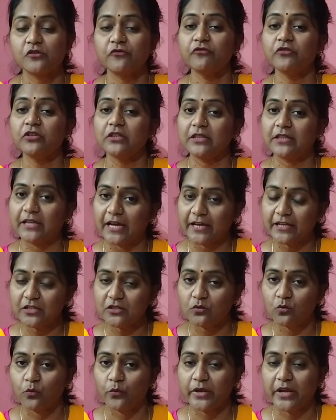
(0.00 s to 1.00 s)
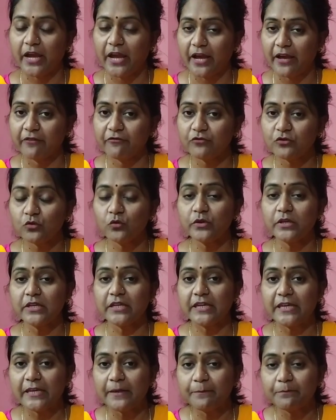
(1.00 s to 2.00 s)
So for that, we have to
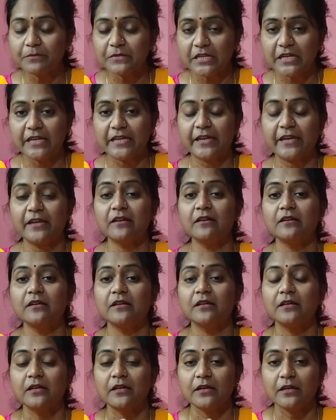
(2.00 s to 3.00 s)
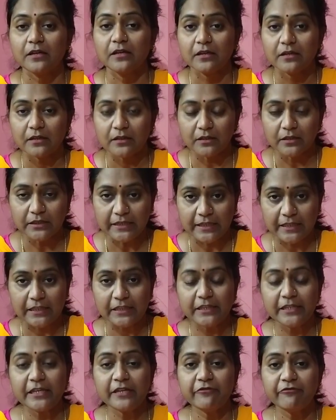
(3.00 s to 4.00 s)
keep taking a
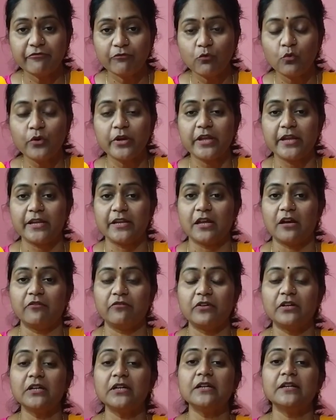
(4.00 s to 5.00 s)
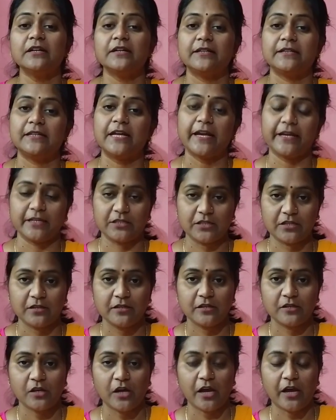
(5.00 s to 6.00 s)
healthy food in our diet.
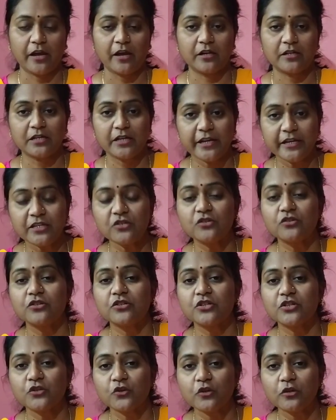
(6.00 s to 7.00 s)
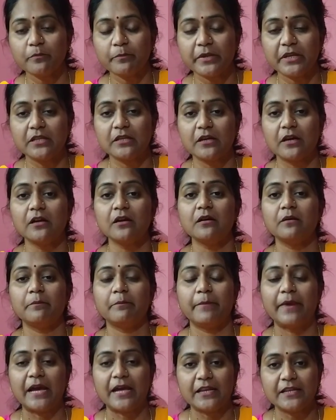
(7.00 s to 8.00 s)
Our diet should be a
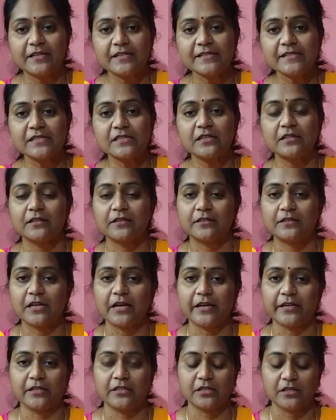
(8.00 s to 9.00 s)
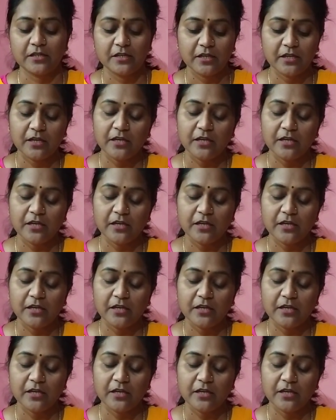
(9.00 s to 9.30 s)
balanced diet.